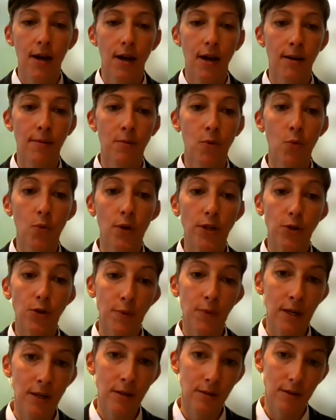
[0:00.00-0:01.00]
um, which
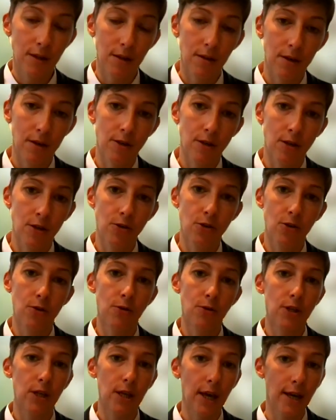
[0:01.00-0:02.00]
means that there's an
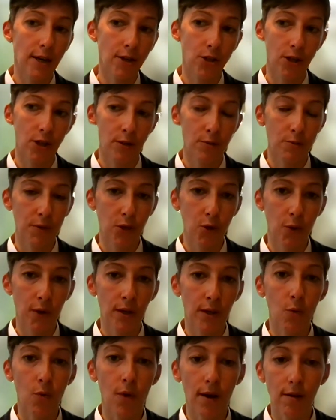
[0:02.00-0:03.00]
association
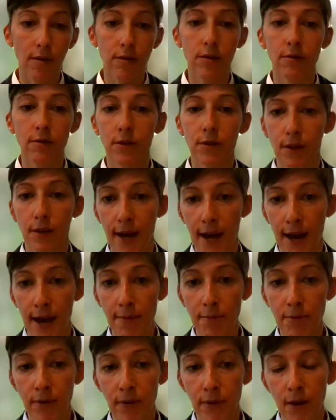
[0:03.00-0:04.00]
between the wealth of the
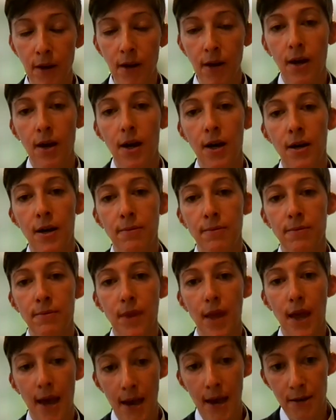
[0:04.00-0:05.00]
lab um,
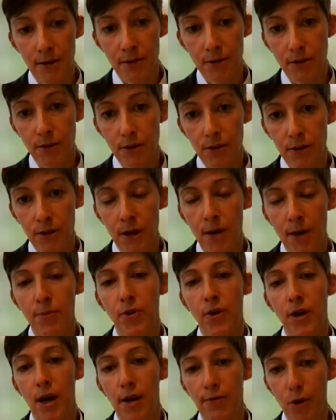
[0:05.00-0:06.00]
and the
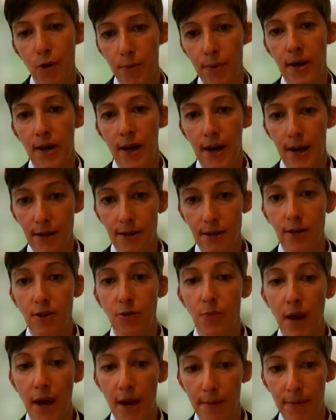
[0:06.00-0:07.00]
number of open access
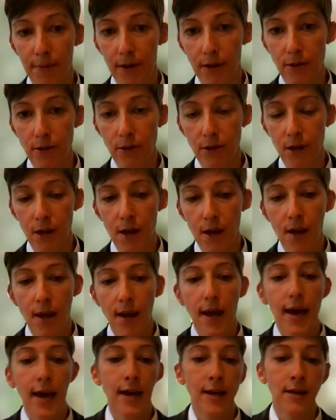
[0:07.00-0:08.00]
papers.
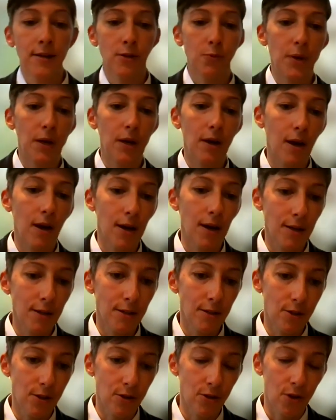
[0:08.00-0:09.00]
And
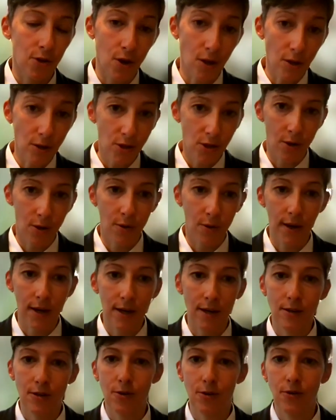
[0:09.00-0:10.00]
because there's also
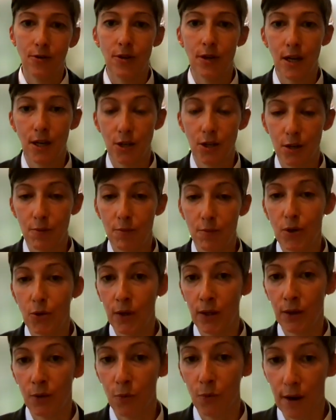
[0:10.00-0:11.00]
an association
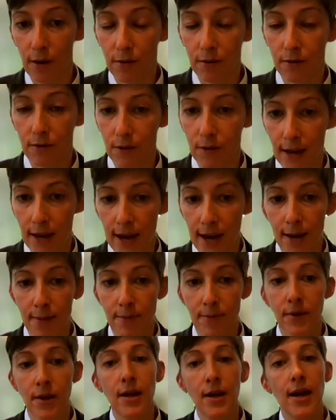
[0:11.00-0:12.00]
between the wealth of the lab
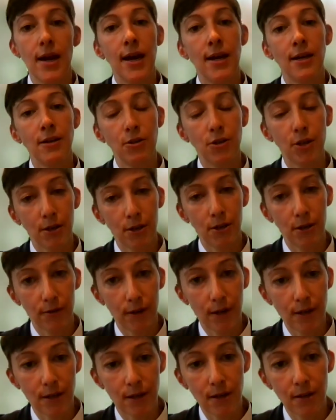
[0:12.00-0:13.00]
and gender,
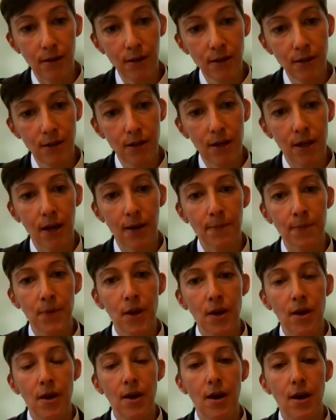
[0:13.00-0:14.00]
race, and ethnicity,
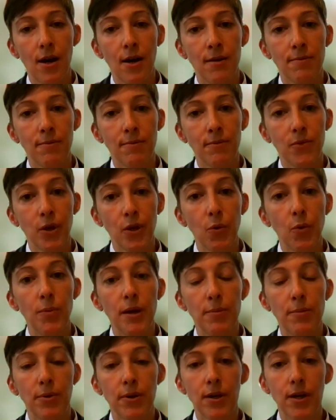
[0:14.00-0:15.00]
um, there will
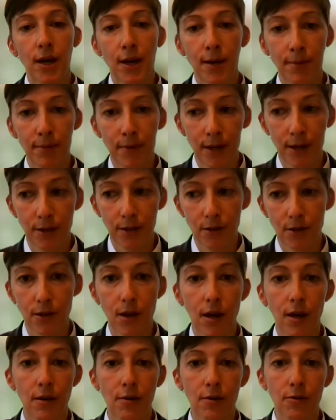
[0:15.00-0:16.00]
be a predominance
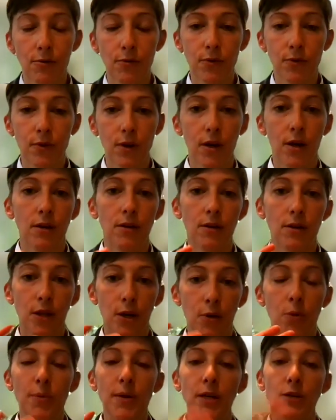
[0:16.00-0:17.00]
of, uh,
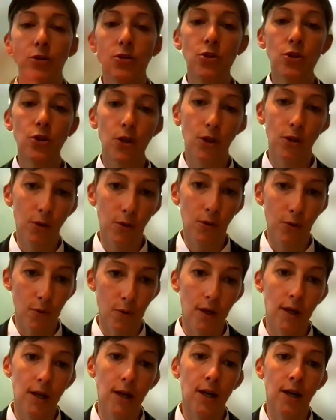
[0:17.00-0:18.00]
there will be a
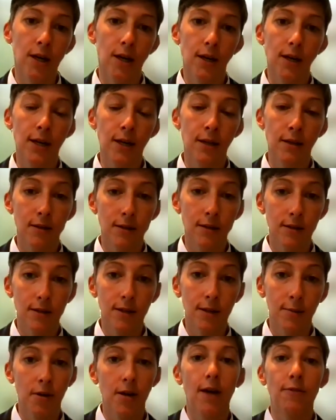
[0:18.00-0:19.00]
skew uh, in the
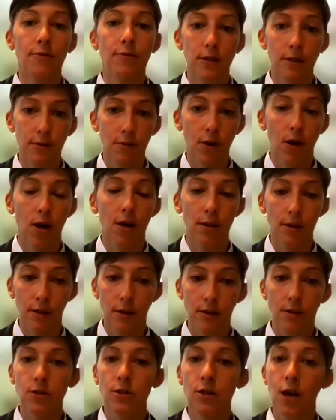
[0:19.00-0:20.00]
demographics of
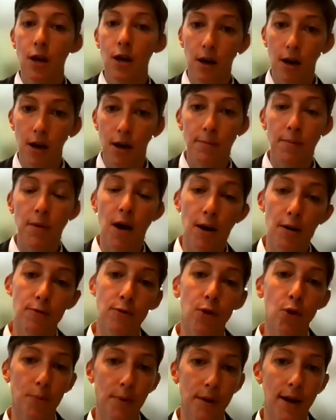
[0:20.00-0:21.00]
authors um, of
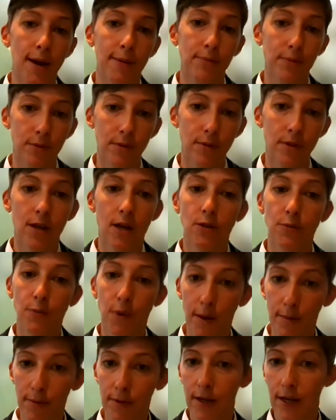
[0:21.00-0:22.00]
open access
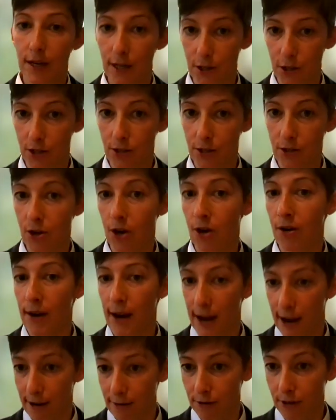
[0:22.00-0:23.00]
publications on
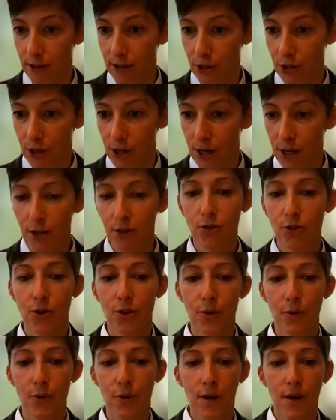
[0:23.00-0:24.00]
average.
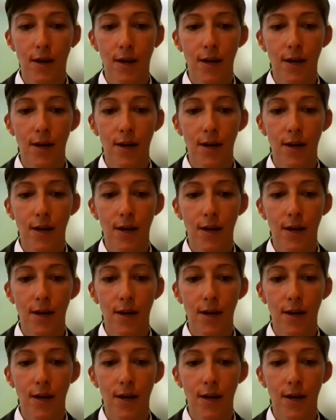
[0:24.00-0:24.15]
So